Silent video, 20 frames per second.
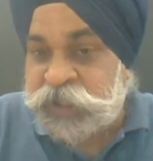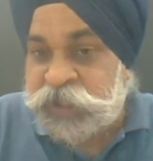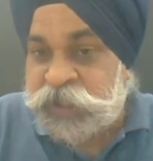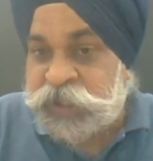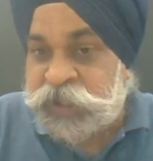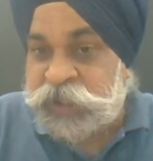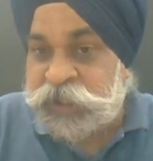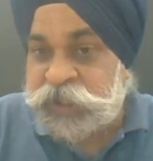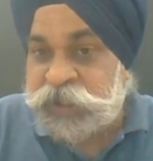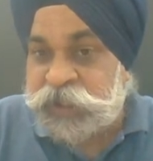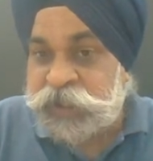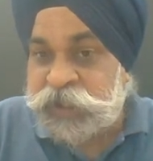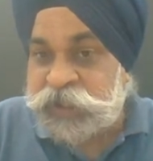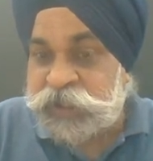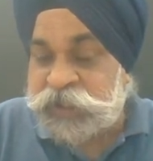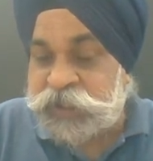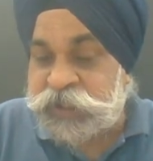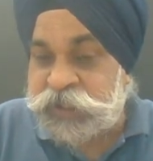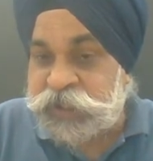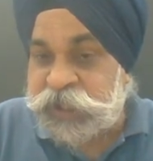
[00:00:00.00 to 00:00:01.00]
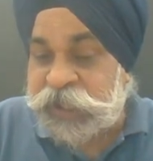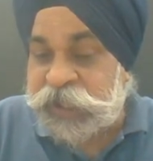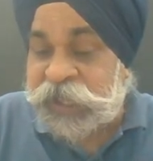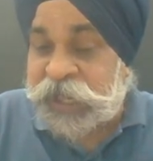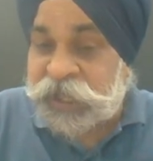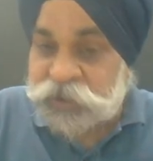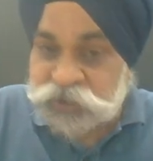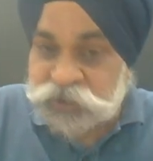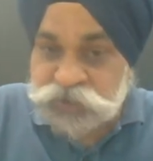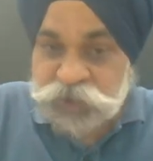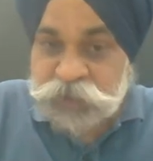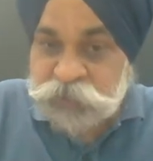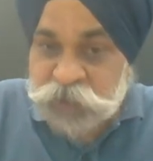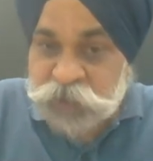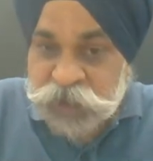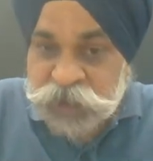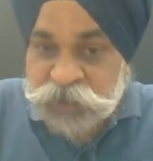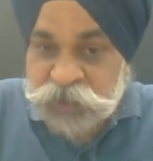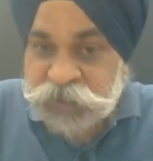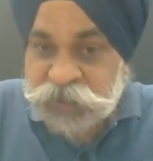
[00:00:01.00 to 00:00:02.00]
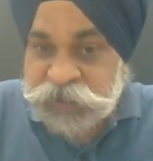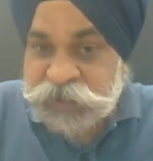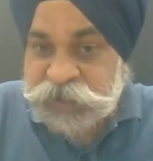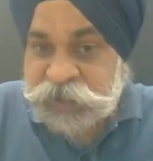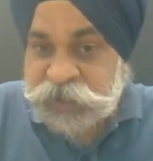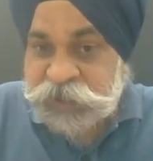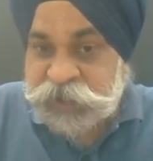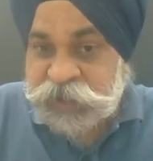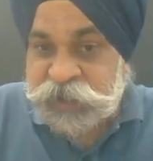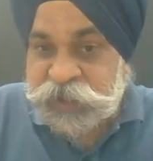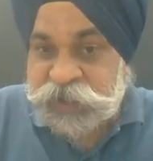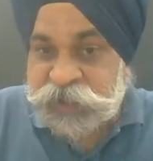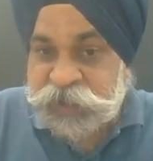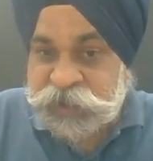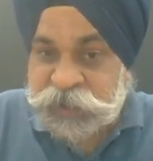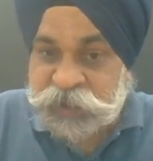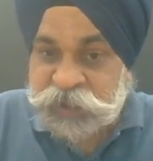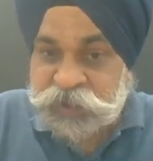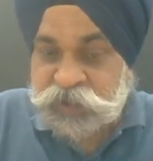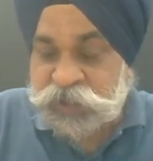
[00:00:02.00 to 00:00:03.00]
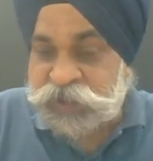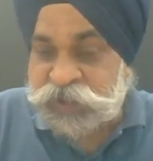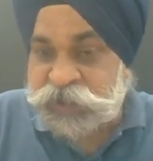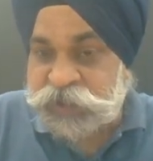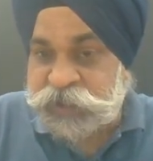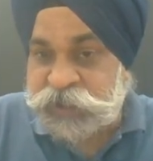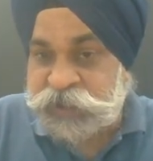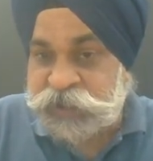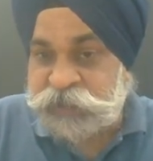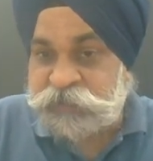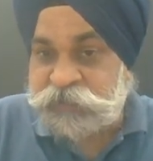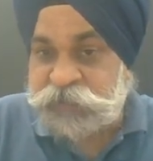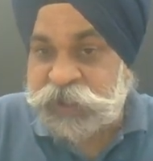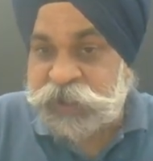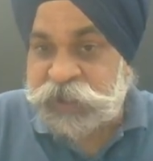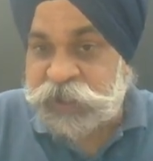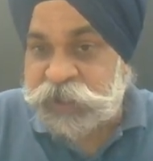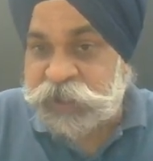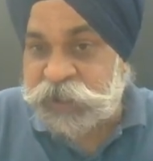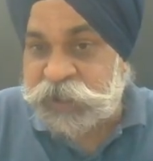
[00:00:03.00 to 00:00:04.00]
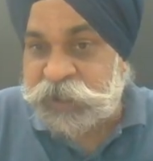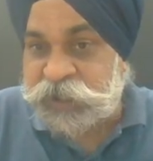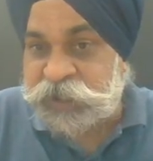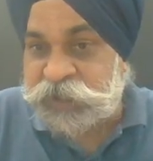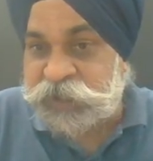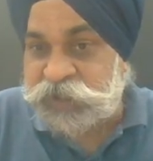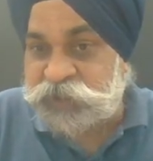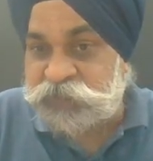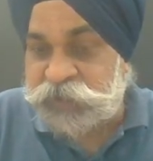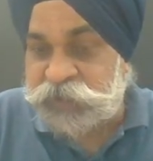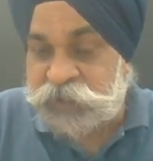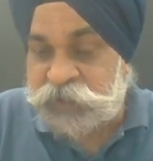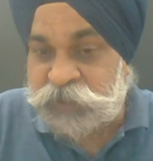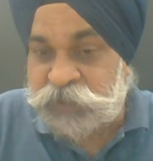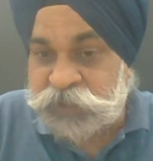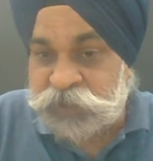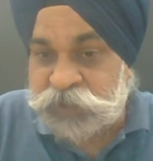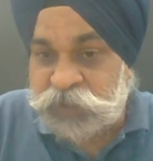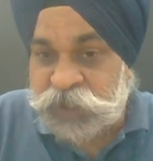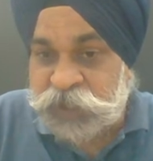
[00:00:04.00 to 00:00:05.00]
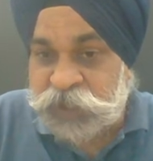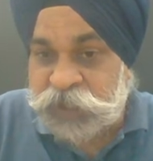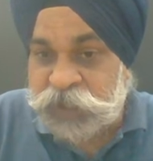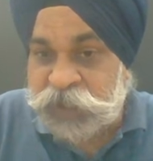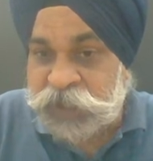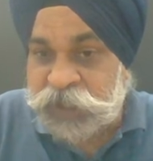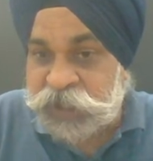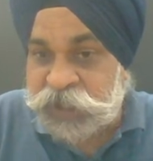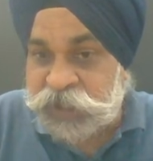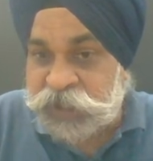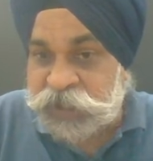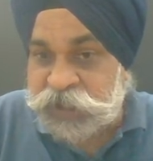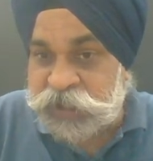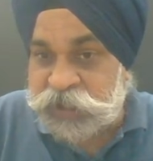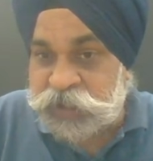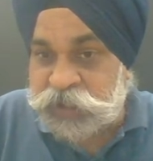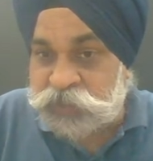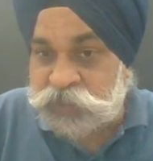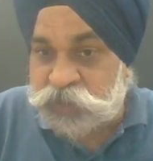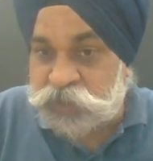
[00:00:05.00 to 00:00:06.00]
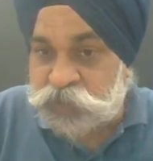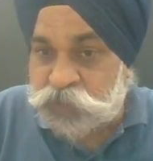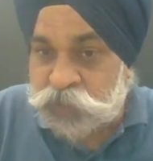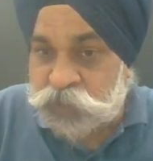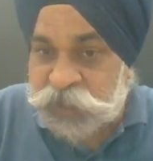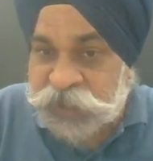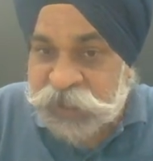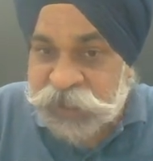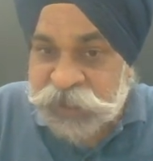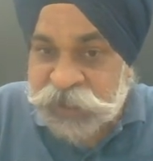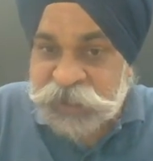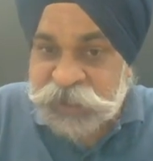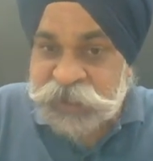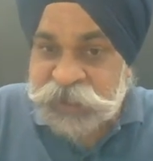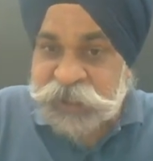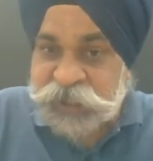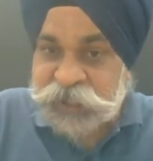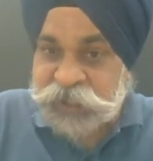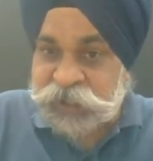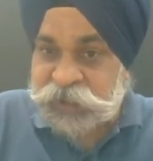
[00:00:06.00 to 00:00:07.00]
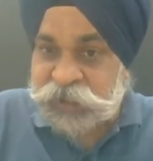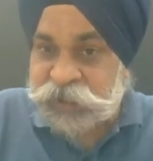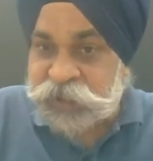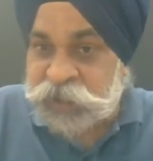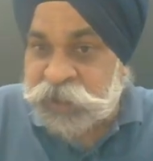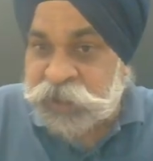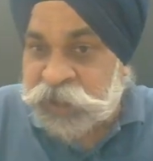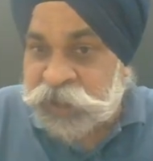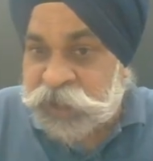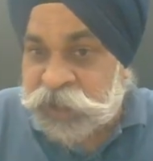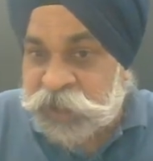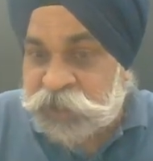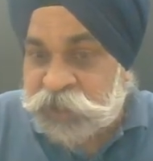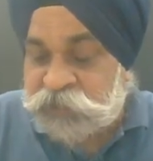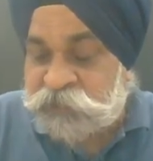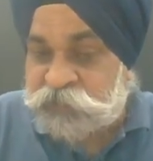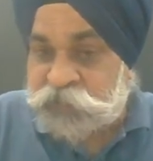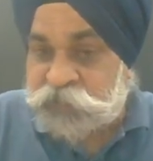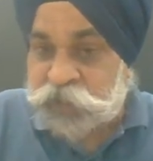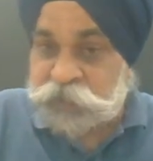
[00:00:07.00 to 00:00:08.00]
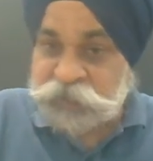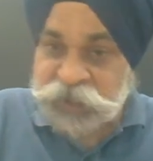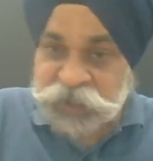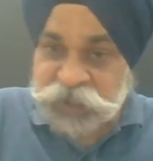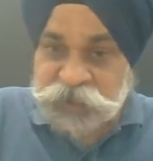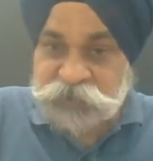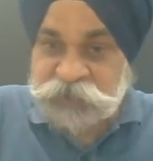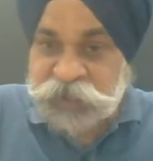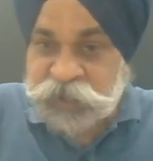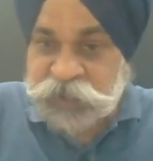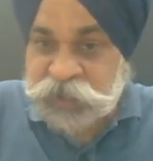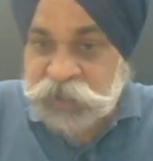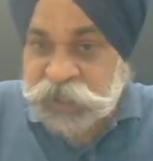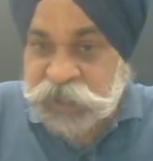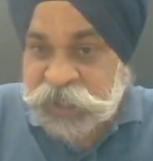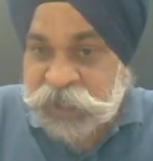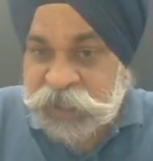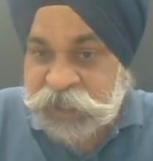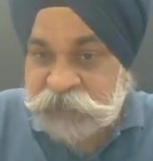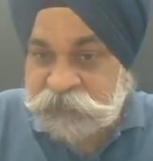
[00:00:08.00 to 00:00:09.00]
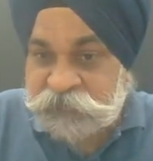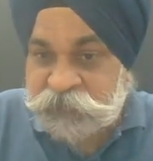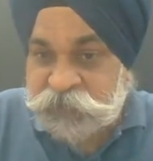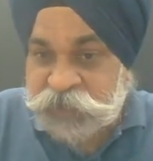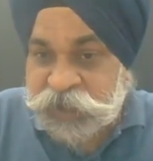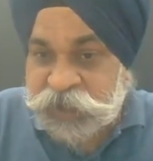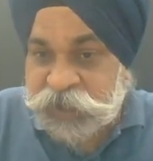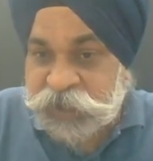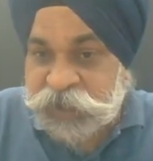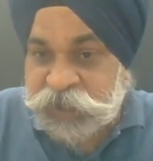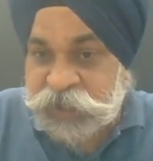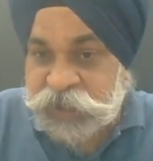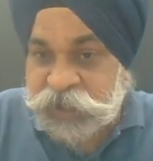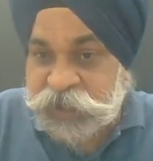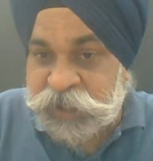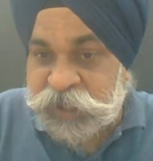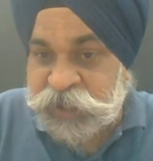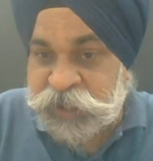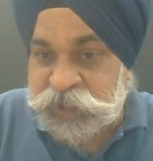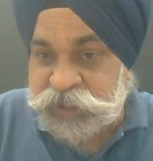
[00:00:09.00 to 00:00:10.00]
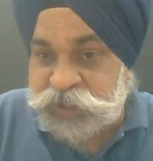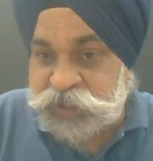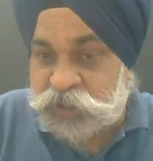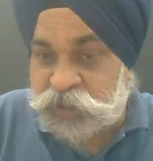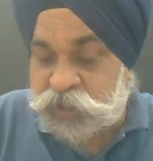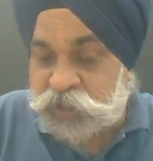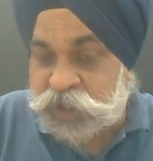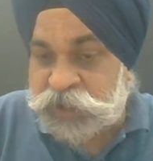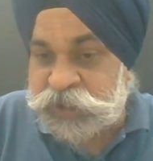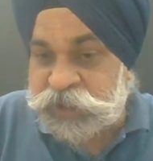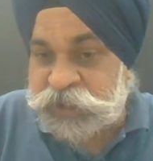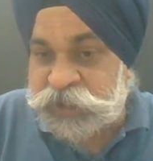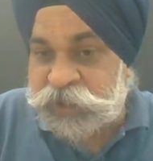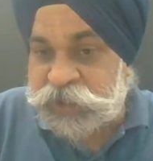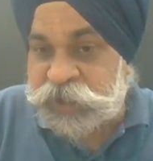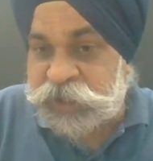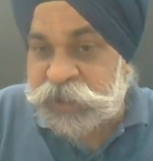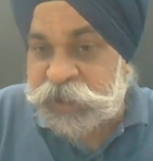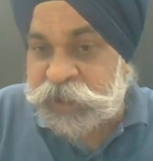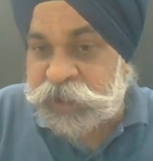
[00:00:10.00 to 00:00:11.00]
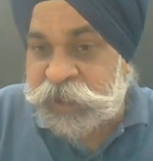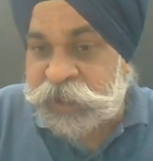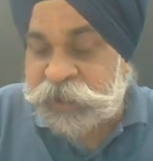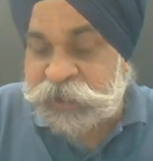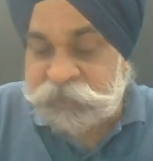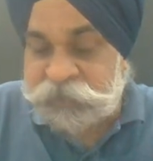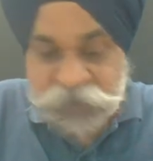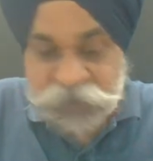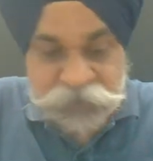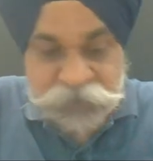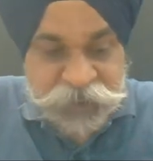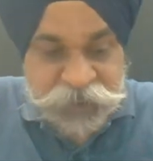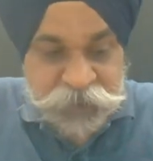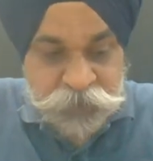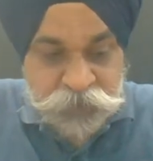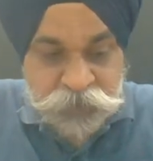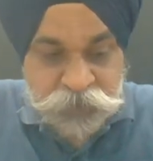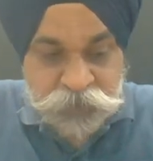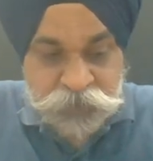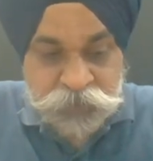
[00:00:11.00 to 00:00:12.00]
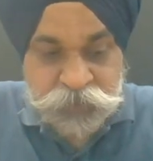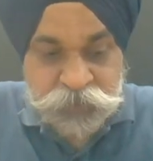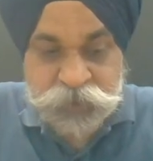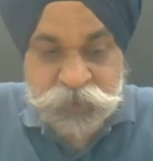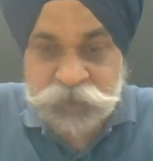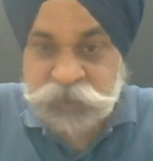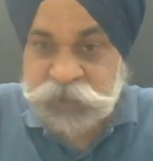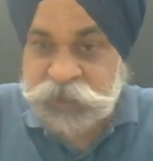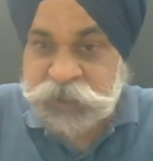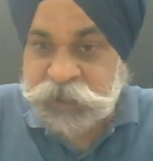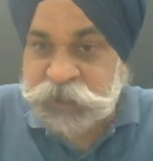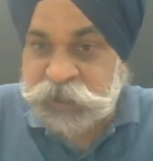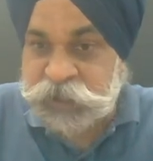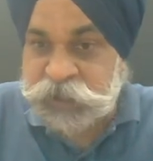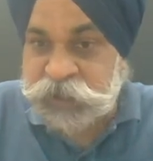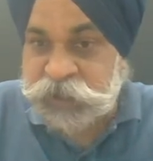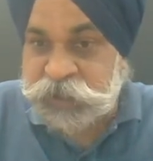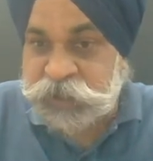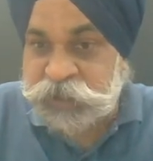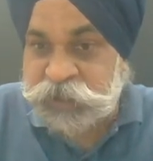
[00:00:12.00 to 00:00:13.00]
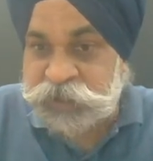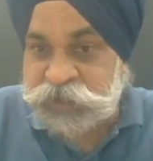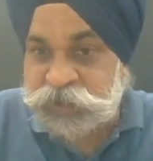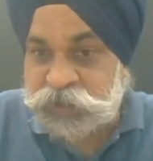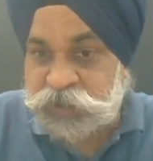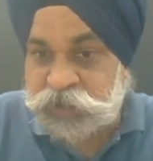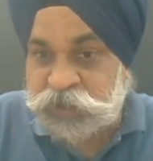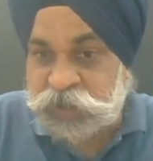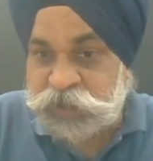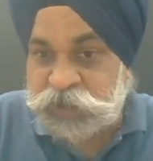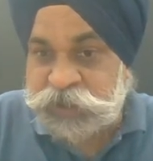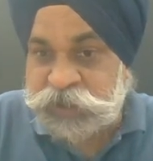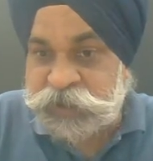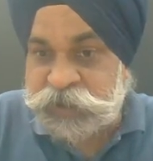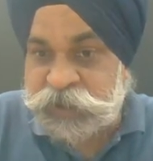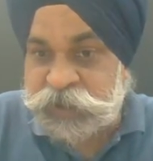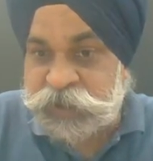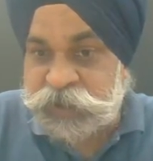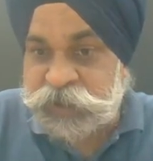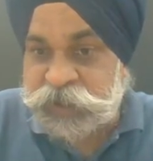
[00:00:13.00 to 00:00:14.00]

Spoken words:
uh, actual molecule is containing 10 oxygen atom, but here it is 12. So to get 10 from the 12, I have to decrease oxygen atoms by 2. So decrease oxygen